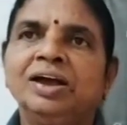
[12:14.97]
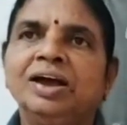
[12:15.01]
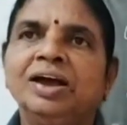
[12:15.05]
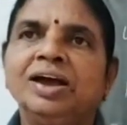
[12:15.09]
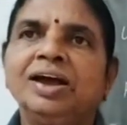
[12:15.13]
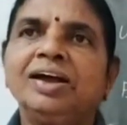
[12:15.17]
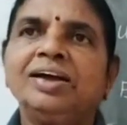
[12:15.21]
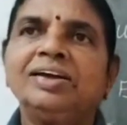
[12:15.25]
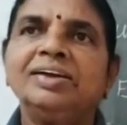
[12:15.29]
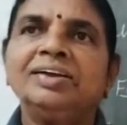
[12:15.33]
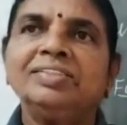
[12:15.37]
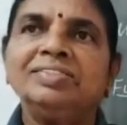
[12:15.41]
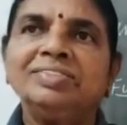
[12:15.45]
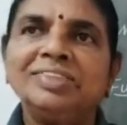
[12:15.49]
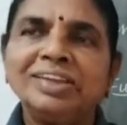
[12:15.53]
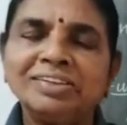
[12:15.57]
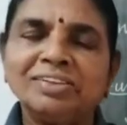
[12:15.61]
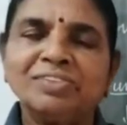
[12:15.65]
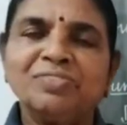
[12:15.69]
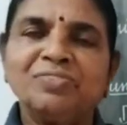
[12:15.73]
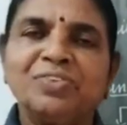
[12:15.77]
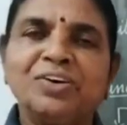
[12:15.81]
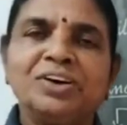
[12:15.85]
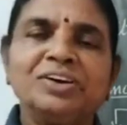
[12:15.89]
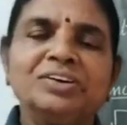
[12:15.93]
And
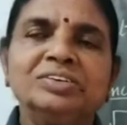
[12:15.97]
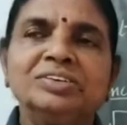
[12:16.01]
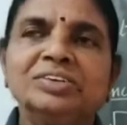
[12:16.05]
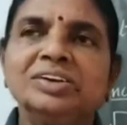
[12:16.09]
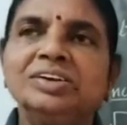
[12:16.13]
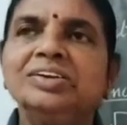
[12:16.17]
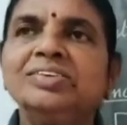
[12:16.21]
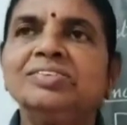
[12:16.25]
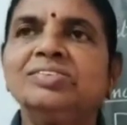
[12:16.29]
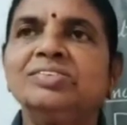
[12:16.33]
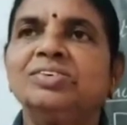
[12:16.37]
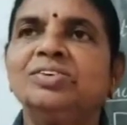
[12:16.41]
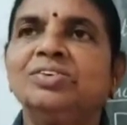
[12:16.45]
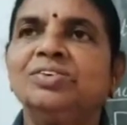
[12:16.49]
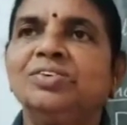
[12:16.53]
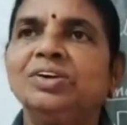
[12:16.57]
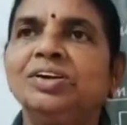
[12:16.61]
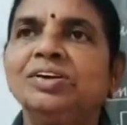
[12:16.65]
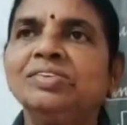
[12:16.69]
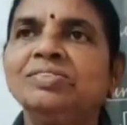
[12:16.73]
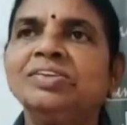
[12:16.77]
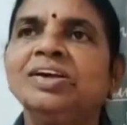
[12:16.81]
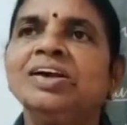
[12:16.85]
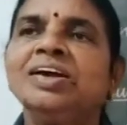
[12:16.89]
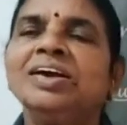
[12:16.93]
this function is known
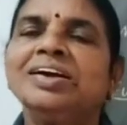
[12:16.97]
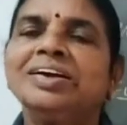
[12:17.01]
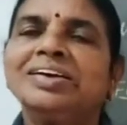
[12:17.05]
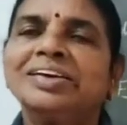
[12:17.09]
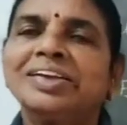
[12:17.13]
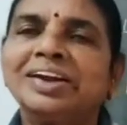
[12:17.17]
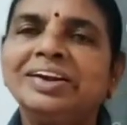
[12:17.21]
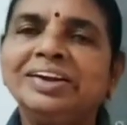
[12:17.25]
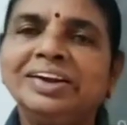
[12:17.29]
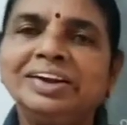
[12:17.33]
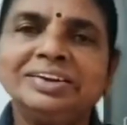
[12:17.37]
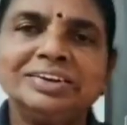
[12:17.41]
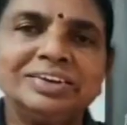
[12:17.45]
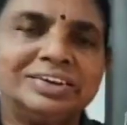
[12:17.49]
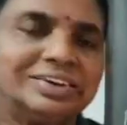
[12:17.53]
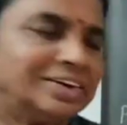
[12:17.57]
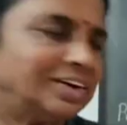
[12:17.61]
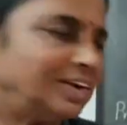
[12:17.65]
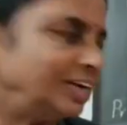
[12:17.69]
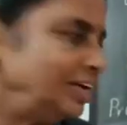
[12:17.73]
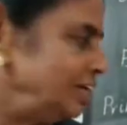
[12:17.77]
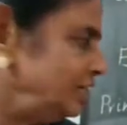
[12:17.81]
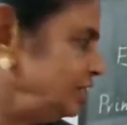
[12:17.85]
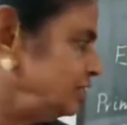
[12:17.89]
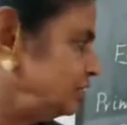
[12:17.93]
as credit
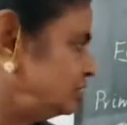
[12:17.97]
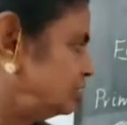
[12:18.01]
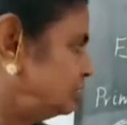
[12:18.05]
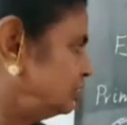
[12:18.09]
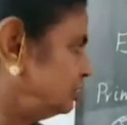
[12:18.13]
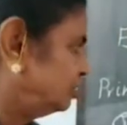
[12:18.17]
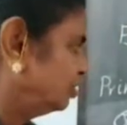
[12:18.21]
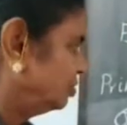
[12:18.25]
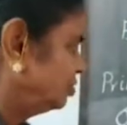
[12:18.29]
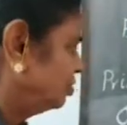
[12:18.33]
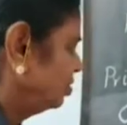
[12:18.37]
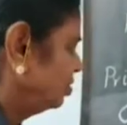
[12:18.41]
creation.